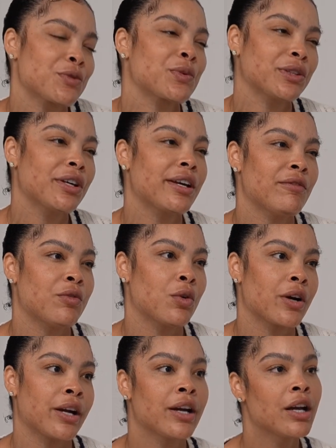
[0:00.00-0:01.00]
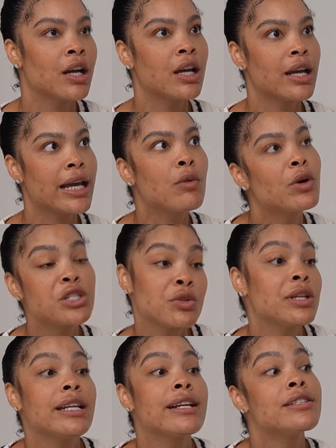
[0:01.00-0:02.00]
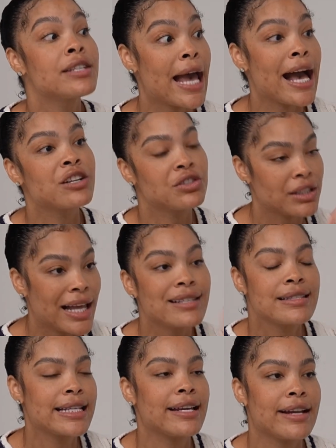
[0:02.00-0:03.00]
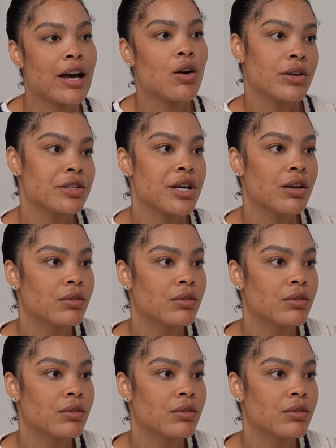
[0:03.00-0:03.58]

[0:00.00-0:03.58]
were looking for and what you needed to actually like stand out on the show.